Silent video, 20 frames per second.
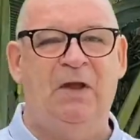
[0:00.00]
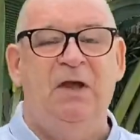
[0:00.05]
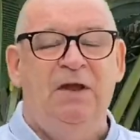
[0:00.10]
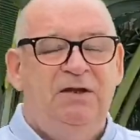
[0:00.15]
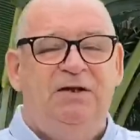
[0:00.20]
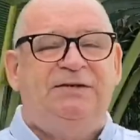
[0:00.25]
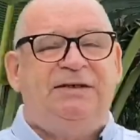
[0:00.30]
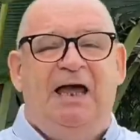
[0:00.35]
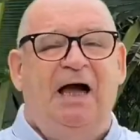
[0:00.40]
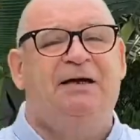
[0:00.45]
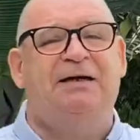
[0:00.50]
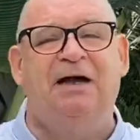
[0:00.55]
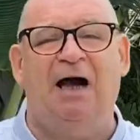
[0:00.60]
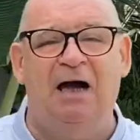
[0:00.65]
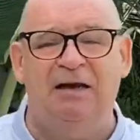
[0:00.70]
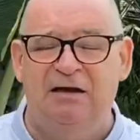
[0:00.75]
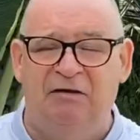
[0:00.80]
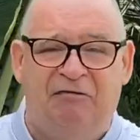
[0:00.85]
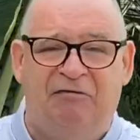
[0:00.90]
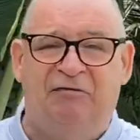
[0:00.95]
You see, I
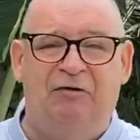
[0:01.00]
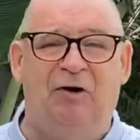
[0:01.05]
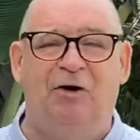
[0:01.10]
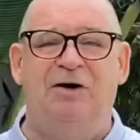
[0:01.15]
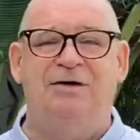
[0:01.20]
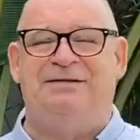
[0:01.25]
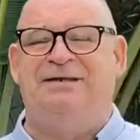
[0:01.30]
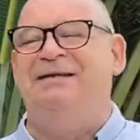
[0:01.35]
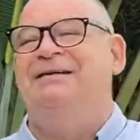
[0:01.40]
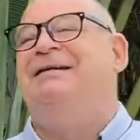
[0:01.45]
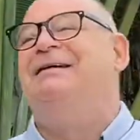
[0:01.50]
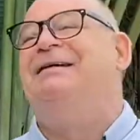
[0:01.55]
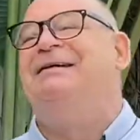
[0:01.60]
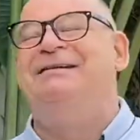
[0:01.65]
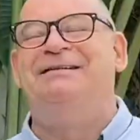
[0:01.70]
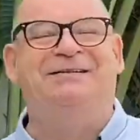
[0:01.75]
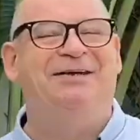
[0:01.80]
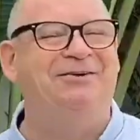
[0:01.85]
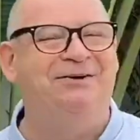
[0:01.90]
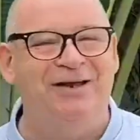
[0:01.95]
can't afford
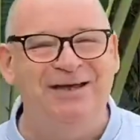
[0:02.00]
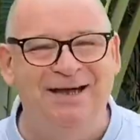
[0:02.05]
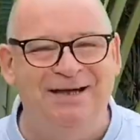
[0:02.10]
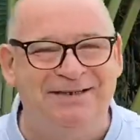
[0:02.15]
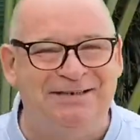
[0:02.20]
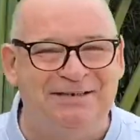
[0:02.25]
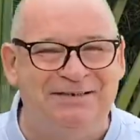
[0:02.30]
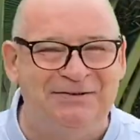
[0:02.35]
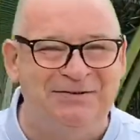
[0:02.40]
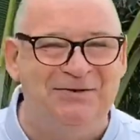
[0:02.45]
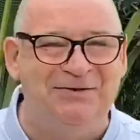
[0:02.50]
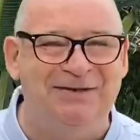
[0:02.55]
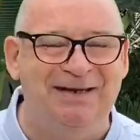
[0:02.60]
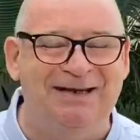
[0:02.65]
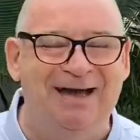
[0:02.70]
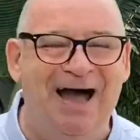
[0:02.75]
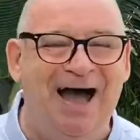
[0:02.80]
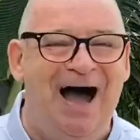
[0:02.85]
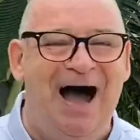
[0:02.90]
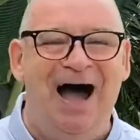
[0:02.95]
to write a story.
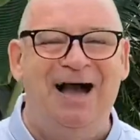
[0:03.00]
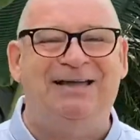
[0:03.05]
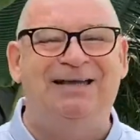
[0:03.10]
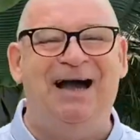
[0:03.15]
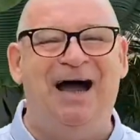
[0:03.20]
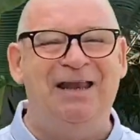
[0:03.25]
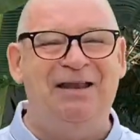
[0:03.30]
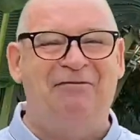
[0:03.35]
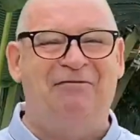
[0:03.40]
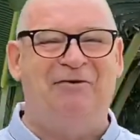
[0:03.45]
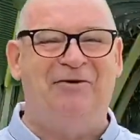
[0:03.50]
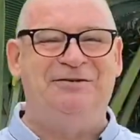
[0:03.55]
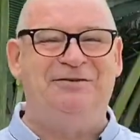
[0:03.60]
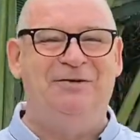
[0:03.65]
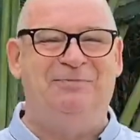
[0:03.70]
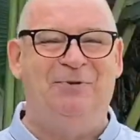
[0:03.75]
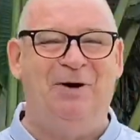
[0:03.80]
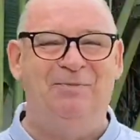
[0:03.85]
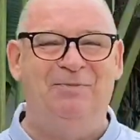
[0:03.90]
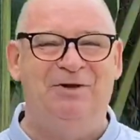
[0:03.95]
I can't afford to
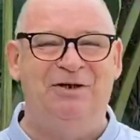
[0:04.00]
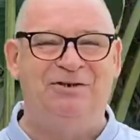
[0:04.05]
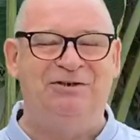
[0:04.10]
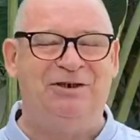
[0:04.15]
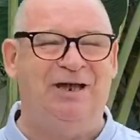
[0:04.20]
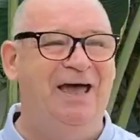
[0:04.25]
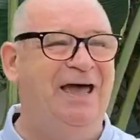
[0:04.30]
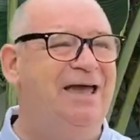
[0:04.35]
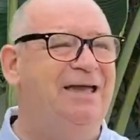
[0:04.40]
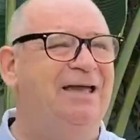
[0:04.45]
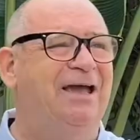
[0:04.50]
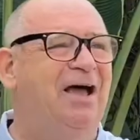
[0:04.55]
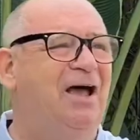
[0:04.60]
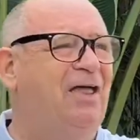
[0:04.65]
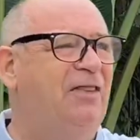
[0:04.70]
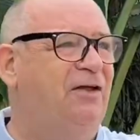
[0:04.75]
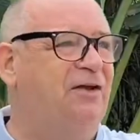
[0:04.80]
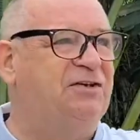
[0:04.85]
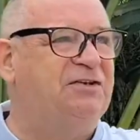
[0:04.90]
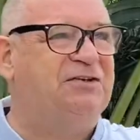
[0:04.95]
publish it. Hey,
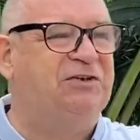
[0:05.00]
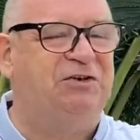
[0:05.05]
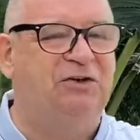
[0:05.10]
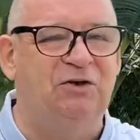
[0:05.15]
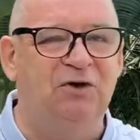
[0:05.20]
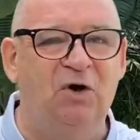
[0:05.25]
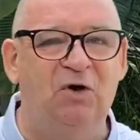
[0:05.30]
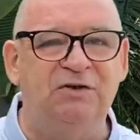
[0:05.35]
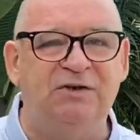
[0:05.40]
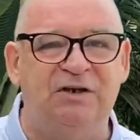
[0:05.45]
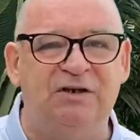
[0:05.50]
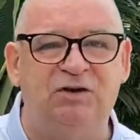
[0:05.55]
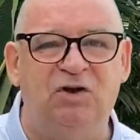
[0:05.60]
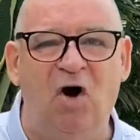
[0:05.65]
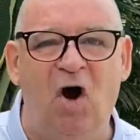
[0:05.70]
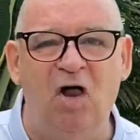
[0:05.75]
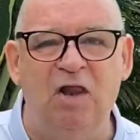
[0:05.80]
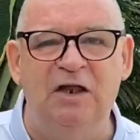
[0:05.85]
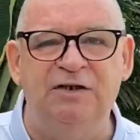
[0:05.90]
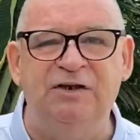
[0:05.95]
there's schools and
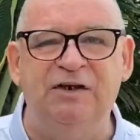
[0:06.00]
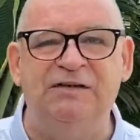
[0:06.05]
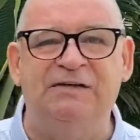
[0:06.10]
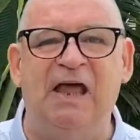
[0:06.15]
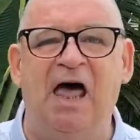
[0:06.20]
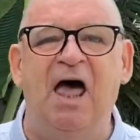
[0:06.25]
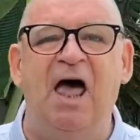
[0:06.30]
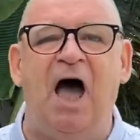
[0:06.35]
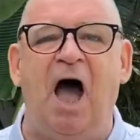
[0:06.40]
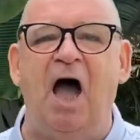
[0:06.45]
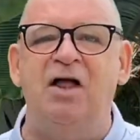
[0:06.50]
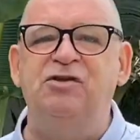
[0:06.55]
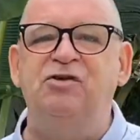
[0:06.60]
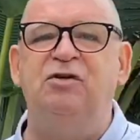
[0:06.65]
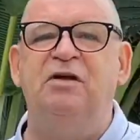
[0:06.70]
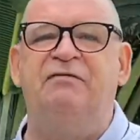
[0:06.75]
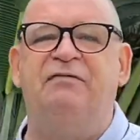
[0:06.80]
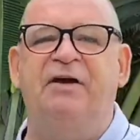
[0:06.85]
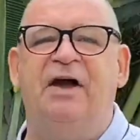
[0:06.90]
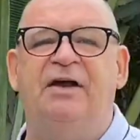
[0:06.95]
colleges and
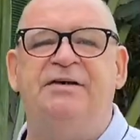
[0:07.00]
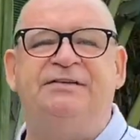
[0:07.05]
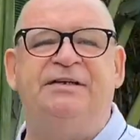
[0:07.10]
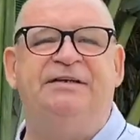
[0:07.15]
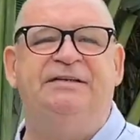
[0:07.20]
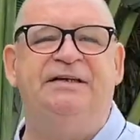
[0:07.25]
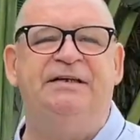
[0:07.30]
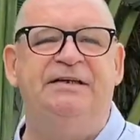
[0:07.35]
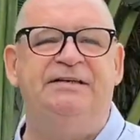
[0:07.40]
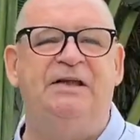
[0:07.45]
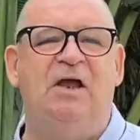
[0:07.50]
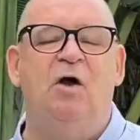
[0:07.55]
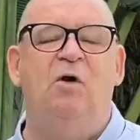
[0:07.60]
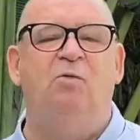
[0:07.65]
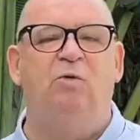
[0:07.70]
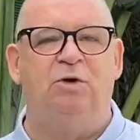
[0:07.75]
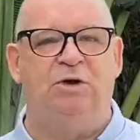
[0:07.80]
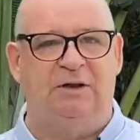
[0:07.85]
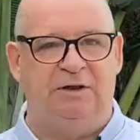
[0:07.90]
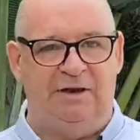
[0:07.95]
universities
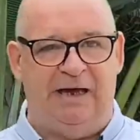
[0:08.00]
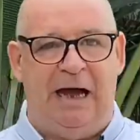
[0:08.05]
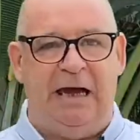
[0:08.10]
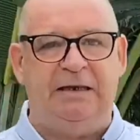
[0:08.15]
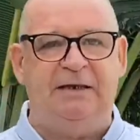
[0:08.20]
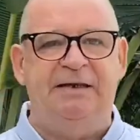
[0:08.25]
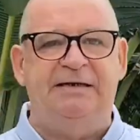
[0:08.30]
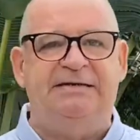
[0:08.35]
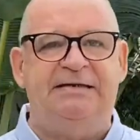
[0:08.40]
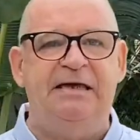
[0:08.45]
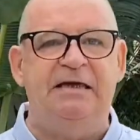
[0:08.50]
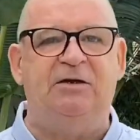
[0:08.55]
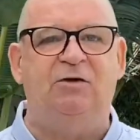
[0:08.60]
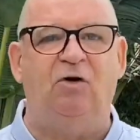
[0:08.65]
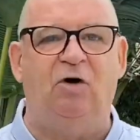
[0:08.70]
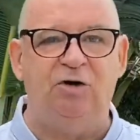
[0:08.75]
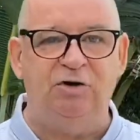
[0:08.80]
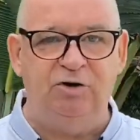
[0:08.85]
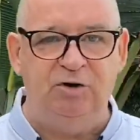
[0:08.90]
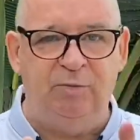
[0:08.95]
would gladly take
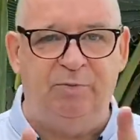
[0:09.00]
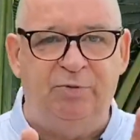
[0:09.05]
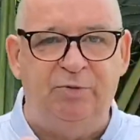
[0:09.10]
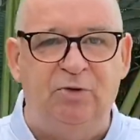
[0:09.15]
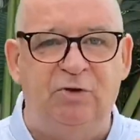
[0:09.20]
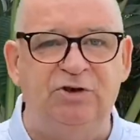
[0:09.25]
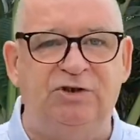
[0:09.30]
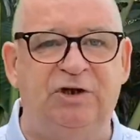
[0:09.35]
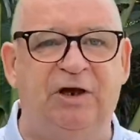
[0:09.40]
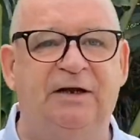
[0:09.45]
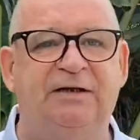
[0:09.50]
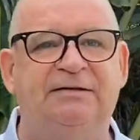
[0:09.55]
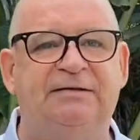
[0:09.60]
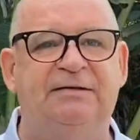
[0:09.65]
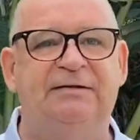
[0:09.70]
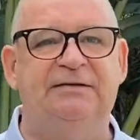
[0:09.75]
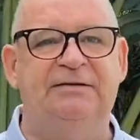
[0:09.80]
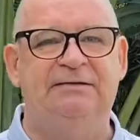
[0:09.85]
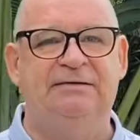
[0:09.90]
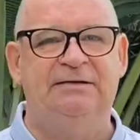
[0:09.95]
on your project.
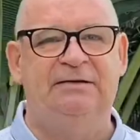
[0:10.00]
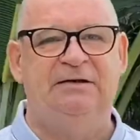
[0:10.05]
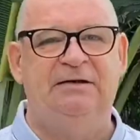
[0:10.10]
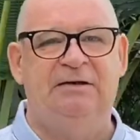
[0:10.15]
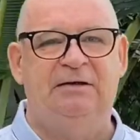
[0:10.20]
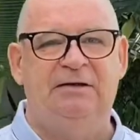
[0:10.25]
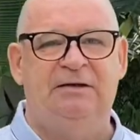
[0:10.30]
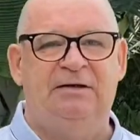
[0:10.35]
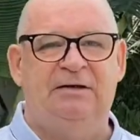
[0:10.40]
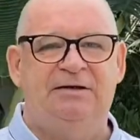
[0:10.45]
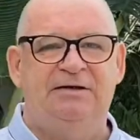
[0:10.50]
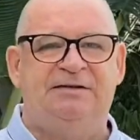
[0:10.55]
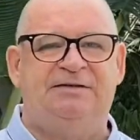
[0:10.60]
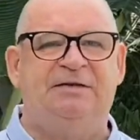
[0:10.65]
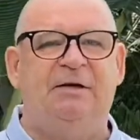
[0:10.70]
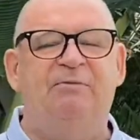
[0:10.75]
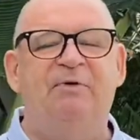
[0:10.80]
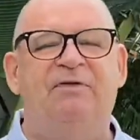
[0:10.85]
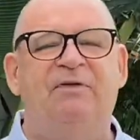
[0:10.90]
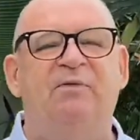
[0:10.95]

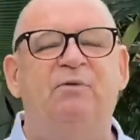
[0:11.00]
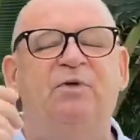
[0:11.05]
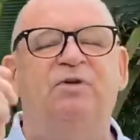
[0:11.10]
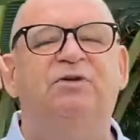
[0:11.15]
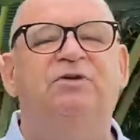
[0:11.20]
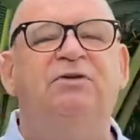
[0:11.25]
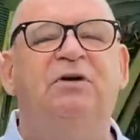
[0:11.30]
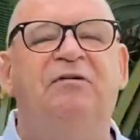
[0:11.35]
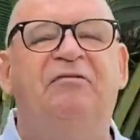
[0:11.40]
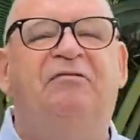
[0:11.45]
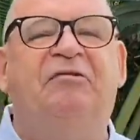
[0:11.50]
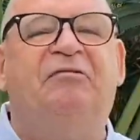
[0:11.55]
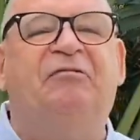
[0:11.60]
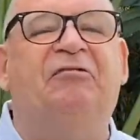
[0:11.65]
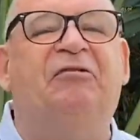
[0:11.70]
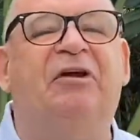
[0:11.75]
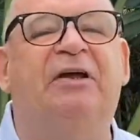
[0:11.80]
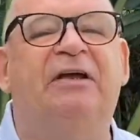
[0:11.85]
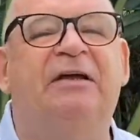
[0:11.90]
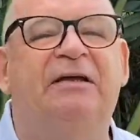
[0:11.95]
Some of them would do it for
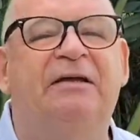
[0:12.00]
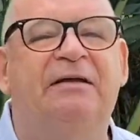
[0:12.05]
free.